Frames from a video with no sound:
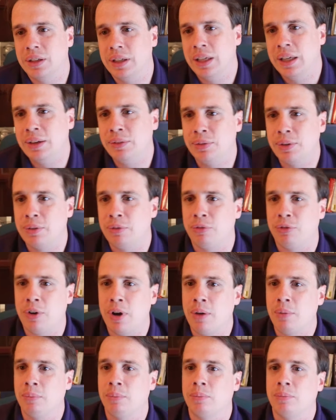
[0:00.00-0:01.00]
even
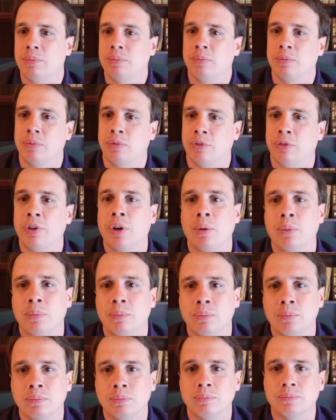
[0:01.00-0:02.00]
from
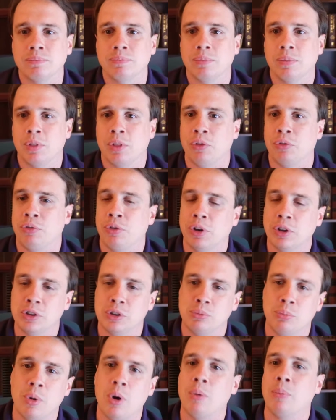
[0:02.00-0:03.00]
the
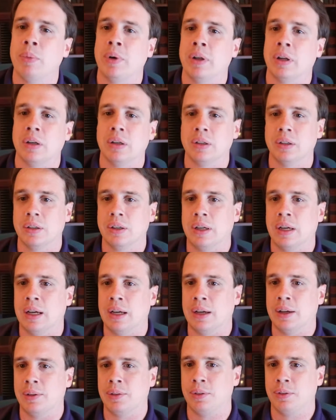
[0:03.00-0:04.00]
first moment,
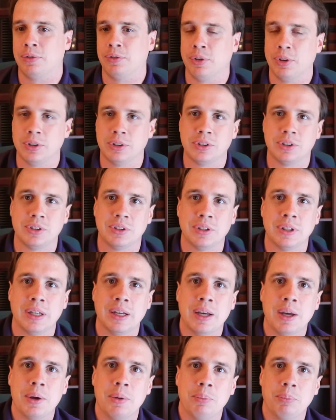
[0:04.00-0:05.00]
the first
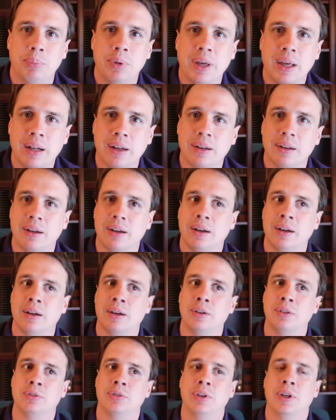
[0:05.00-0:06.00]
bit
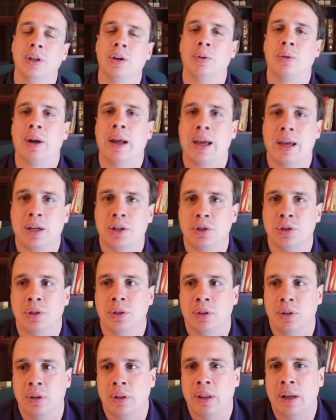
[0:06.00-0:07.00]
of
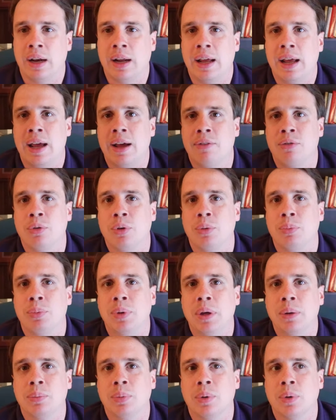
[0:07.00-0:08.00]
interaction that I have with
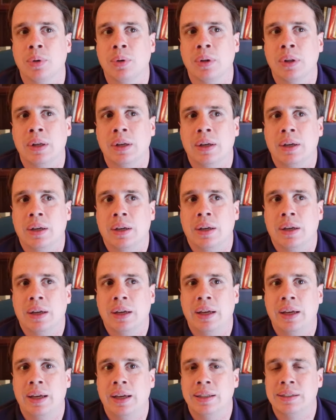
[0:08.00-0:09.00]
people,
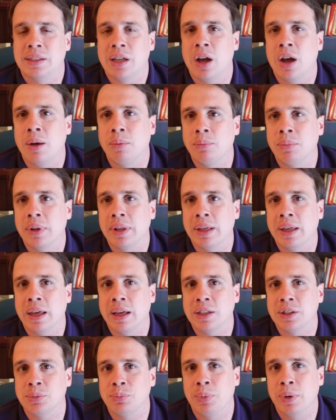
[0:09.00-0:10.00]
it's a humbling
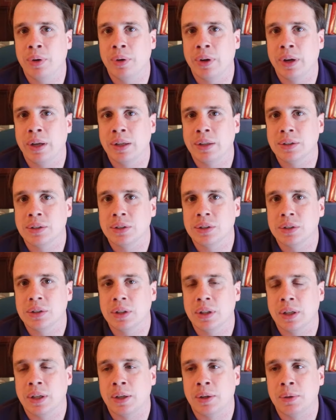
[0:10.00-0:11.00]
experience